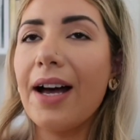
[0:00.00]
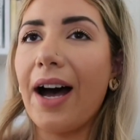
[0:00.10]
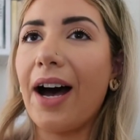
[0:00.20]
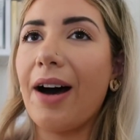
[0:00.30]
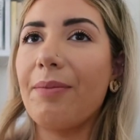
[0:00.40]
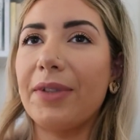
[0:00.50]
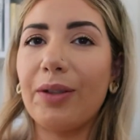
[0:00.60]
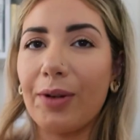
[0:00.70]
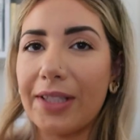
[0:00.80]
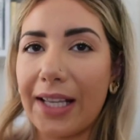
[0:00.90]
um,
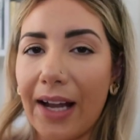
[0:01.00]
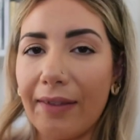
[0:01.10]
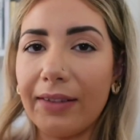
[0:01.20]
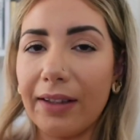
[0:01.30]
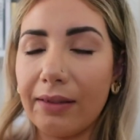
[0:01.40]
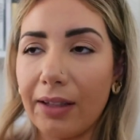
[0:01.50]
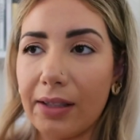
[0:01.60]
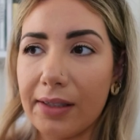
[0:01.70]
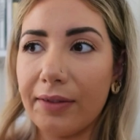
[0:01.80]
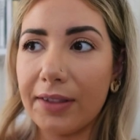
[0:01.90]
the ones that have
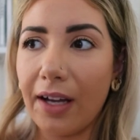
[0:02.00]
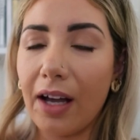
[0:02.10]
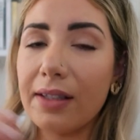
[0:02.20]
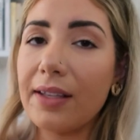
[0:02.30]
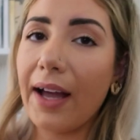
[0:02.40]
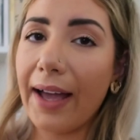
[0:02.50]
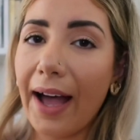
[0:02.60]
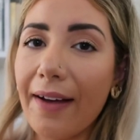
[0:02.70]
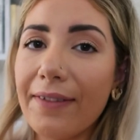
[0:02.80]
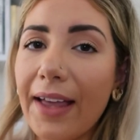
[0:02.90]
lots of dots i
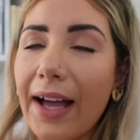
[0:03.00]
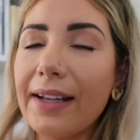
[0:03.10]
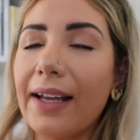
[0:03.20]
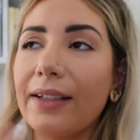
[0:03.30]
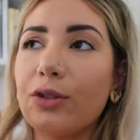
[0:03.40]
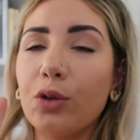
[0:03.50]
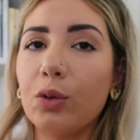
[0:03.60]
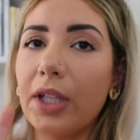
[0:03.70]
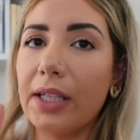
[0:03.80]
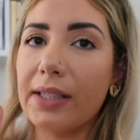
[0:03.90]
have that and two
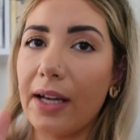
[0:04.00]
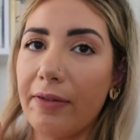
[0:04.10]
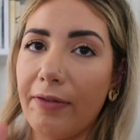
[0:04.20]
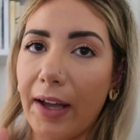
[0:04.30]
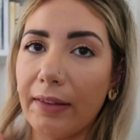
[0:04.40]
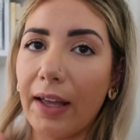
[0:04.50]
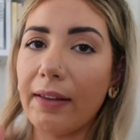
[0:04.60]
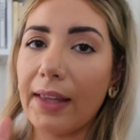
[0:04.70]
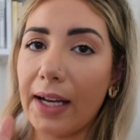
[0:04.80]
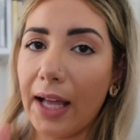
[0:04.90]
things i have found
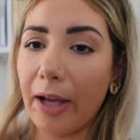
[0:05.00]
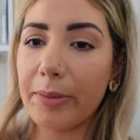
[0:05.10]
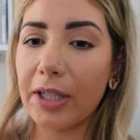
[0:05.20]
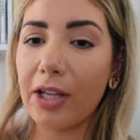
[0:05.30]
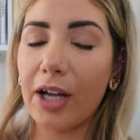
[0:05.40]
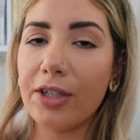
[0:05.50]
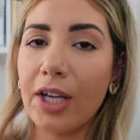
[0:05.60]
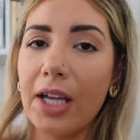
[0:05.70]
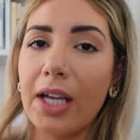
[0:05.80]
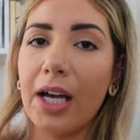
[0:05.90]
out that helps a lot
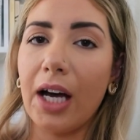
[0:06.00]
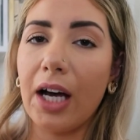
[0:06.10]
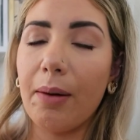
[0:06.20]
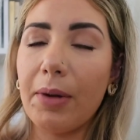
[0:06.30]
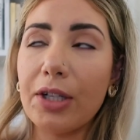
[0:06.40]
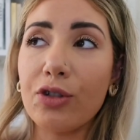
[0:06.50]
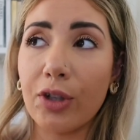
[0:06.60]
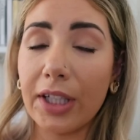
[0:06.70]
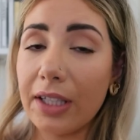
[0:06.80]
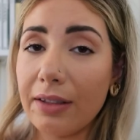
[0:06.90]
um,
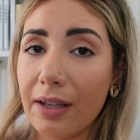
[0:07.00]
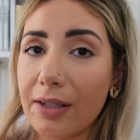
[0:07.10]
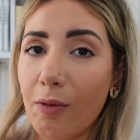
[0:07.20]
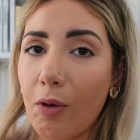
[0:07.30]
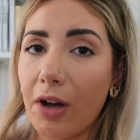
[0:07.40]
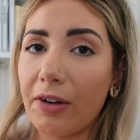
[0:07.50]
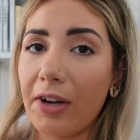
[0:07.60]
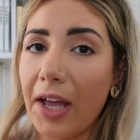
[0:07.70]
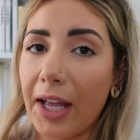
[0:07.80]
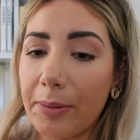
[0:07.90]
drinking tons of water
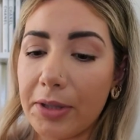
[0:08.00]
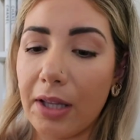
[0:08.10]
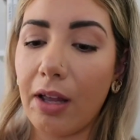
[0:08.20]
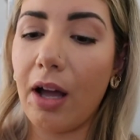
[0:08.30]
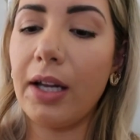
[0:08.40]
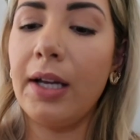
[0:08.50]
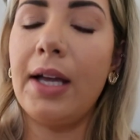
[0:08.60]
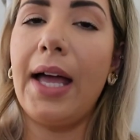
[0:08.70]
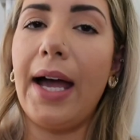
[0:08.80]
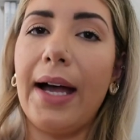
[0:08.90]
helps a lot
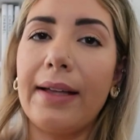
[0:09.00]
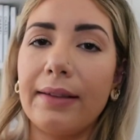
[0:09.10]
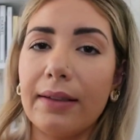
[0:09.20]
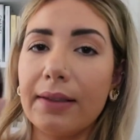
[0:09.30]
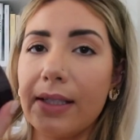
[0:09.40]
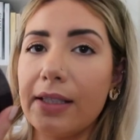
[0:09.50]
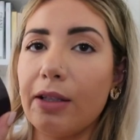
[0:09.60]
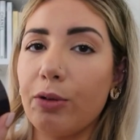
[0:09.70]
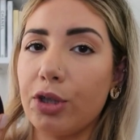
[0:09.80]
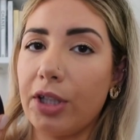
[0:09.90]
and this
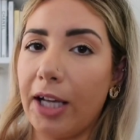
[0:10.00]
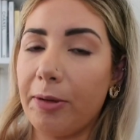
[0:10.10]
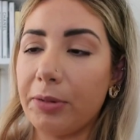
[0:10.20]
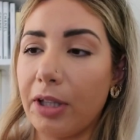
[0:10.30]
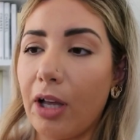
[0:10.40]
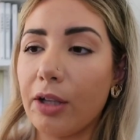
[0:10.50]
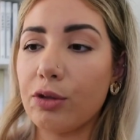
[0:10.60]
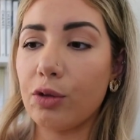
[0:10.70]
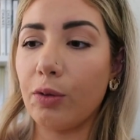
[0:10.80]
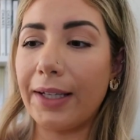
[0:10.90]
lotion helped a lot
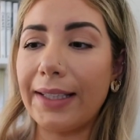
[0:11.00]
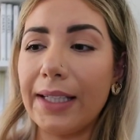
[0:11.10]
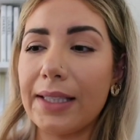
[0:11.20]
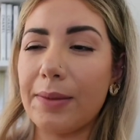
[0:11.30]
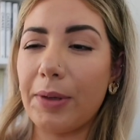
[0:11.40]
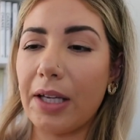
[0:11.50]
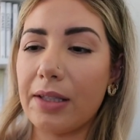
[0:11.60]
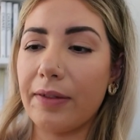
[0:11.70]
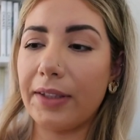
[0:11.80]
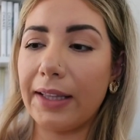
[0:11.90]
too i think it's because
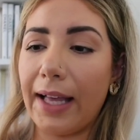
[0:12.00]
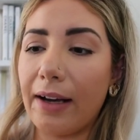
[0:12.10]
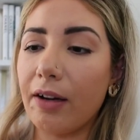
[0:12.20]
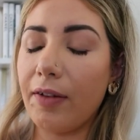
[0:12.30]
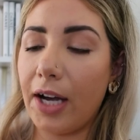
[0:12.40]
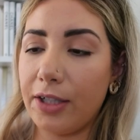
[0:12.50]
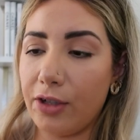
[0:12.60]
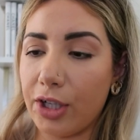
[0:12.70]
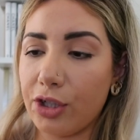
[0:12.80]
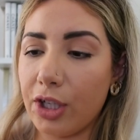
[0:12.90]
of the lack of
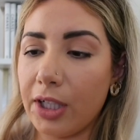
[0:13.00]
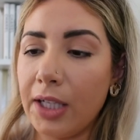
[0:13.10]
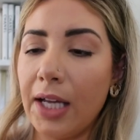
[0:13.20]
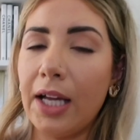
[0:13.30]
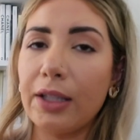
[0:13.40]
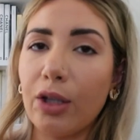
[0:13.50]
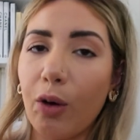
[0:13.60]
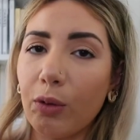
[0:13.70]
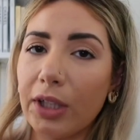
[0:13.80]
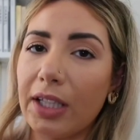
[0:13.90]
hydration the
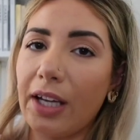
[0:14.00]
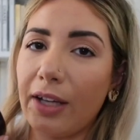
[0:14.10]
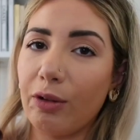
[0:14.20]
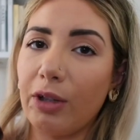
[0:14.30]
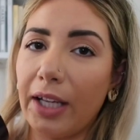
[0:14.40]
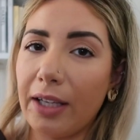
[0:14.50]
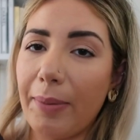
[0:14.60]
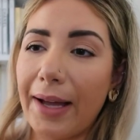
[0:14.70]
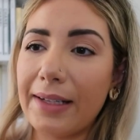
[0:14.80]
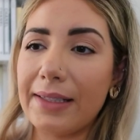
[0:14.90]
only thing i don't like
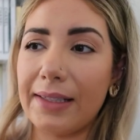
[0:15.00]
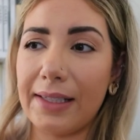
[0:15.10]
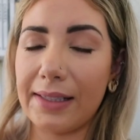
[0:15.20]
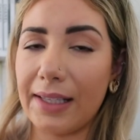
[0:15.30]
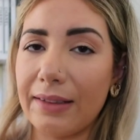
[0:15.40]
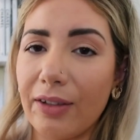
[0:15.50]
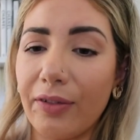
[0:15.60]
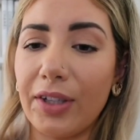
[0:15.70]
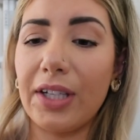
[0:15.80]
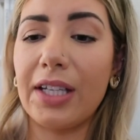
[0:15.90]
about it is the scent
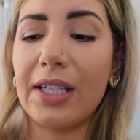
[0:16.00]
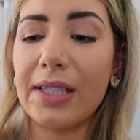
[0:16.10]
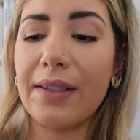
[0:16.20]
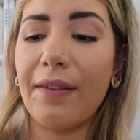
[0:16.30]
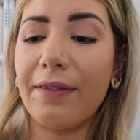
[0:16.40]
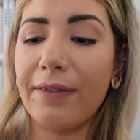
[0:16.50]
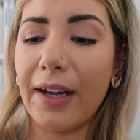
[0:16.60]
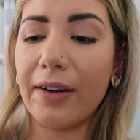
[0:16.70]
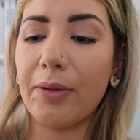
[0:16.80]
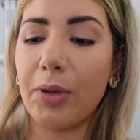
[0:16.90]
of it it is
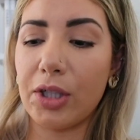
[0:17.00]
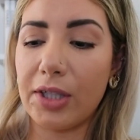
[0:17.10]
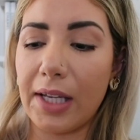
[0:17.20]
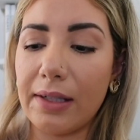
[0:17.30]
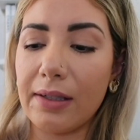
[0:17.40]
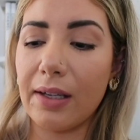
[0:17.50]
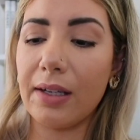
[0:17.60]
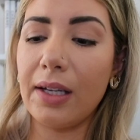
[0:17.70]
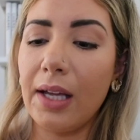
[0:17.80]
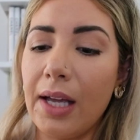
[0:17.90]
very much
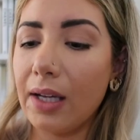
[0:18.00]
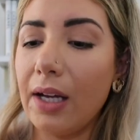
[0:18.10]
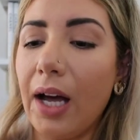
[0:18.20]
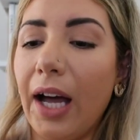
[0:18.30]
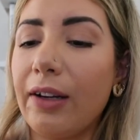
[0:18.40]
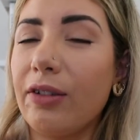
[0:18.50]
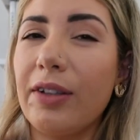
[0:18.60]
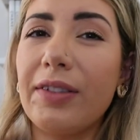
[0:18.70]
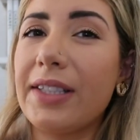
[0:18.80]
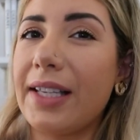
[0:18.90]
scented i don't know
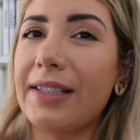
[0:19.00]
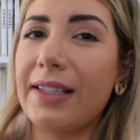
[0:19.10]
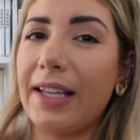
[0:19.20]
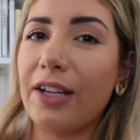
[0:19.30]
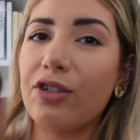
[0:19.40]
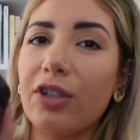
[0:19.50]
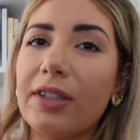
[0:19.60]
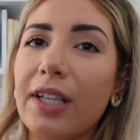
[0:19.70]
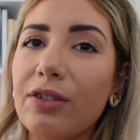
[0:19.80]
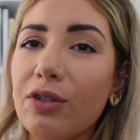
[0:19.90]
if this has a natural
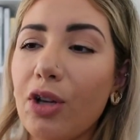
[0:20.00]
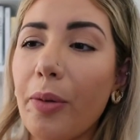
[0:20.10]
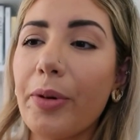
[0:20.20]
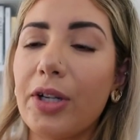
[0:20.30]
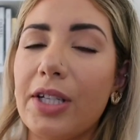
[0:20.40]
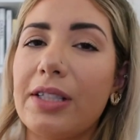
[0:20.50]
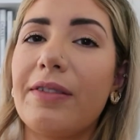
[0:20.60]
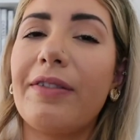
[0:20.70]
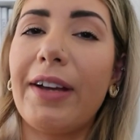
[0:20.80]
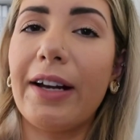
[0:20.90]
scent or not but it is
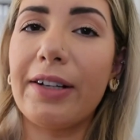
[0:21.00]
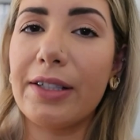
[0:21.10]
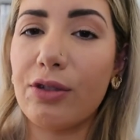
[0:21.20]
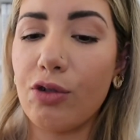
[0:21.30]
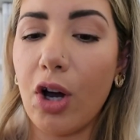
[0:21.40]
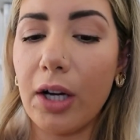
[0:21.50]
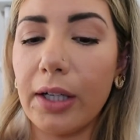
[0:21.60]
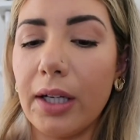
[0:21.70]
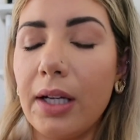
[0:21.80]
very strong